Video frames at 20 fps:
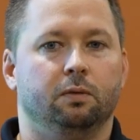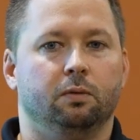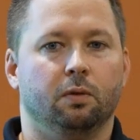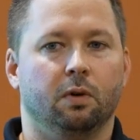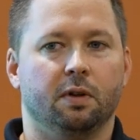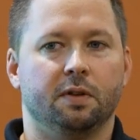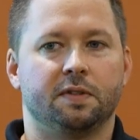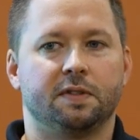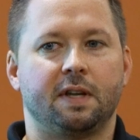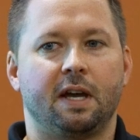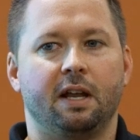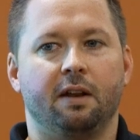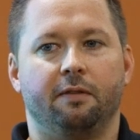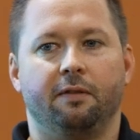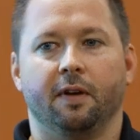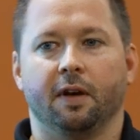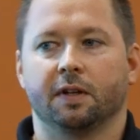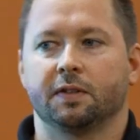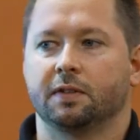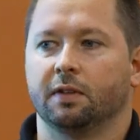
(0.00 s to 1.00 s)
One of the side
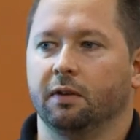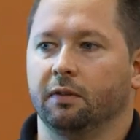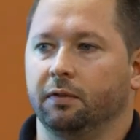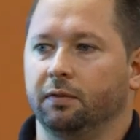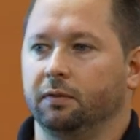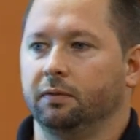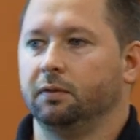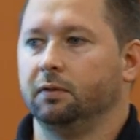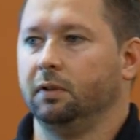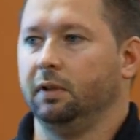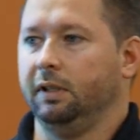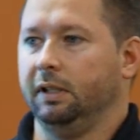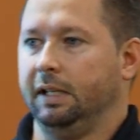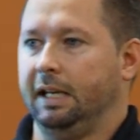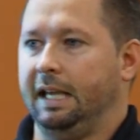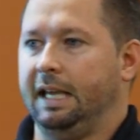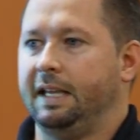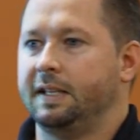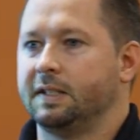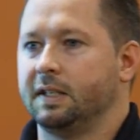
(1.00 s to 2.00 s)
effects of an
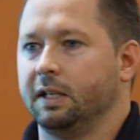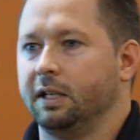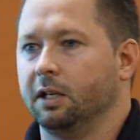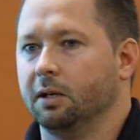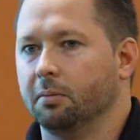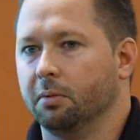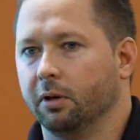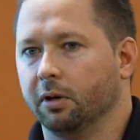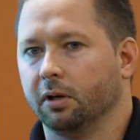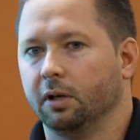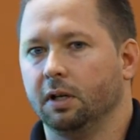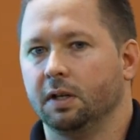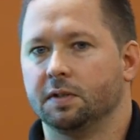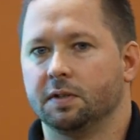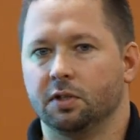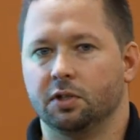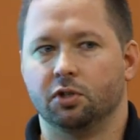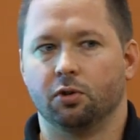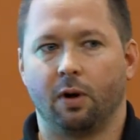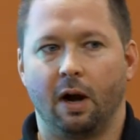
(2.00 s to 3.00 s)
ACE inhibitor is
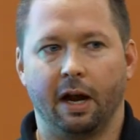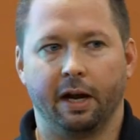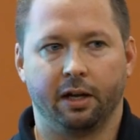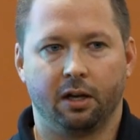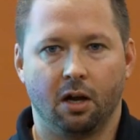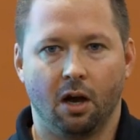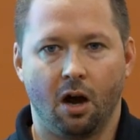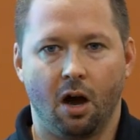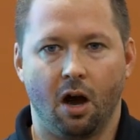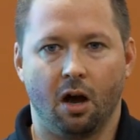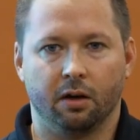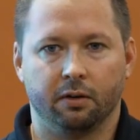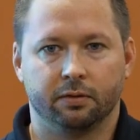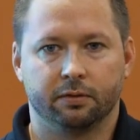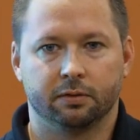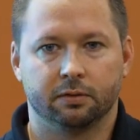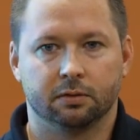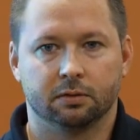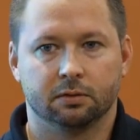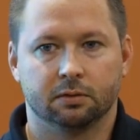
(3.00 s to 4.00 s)
a dry
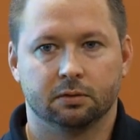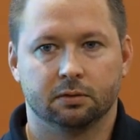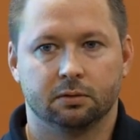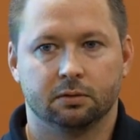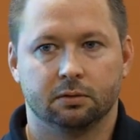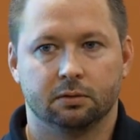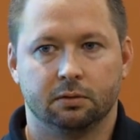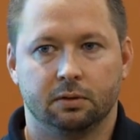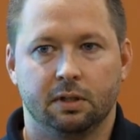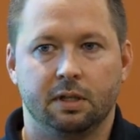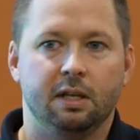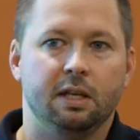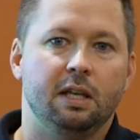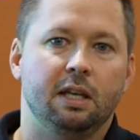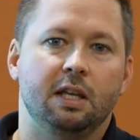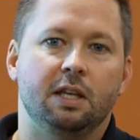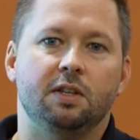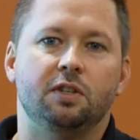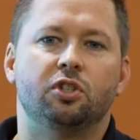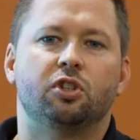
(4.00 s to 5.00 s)
cough.
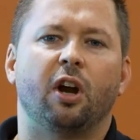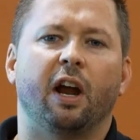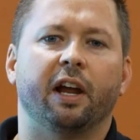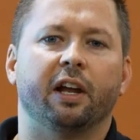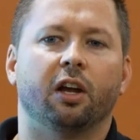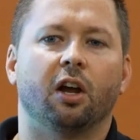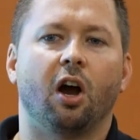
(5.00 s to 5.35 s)
His dry